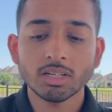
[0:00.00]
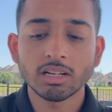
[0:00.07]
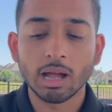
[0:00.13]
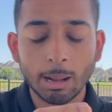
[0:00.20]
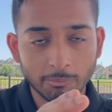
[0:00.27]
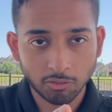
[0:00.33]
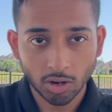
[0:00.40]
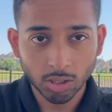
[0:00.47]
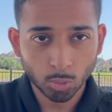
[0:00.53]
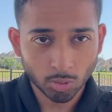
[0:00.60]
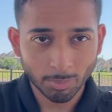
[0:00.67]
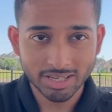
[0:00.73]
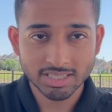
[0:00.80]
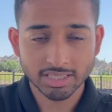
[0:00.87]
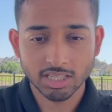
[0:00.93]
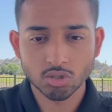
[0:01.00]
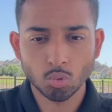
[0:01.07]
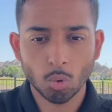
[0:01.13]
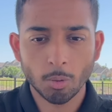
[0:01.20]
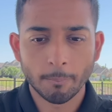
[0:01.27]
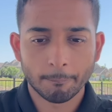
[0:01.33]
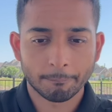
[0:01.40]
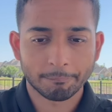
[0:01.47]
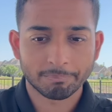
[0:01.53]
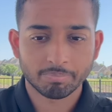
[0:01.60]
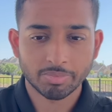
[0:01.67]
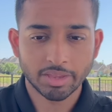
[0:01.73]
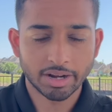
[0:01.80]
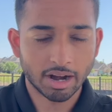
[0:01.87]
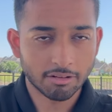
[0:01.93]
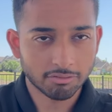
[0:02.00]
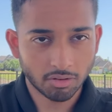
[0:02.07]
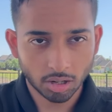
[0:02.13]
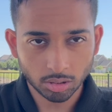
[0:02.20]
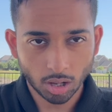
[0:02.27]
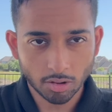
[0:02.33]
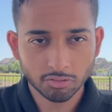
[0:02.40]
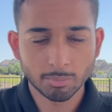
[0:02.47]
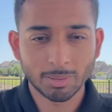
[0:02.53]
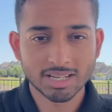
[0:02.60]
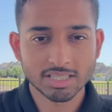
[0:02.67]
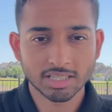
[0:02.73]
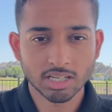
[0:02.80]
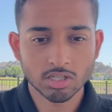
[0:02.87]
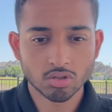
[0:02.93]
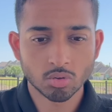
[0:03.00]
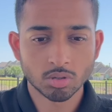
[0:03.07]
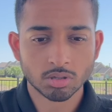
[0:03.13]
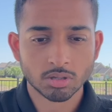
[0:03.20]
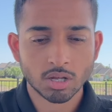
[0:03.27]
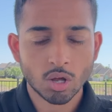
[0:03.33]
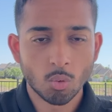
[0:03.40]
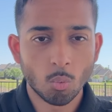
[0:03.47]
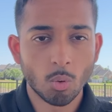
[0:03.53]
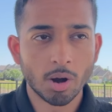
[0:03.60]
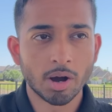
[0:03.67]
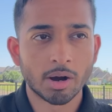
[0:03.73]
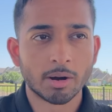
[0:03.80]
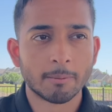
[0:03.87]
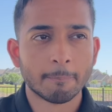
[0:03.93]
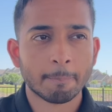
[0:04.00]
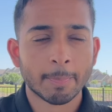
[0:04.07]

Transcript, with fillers: I'm following my schedule and I fall off of my schedule where